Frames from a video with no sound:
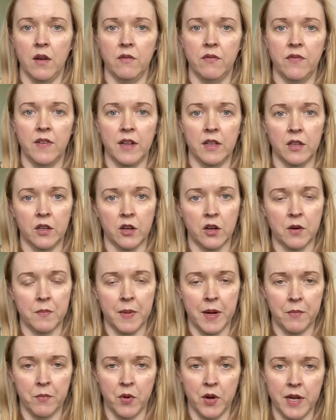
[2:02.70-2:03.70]
feeling, or
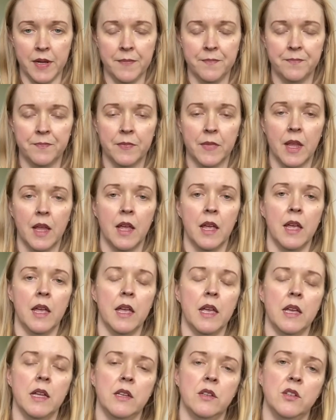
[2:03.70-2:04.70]
memory
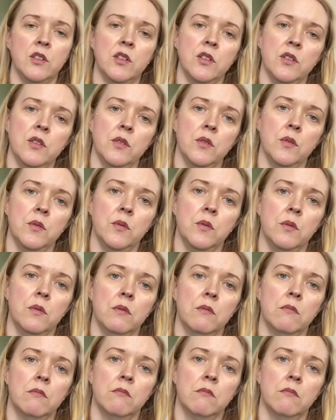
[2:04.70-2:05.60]
into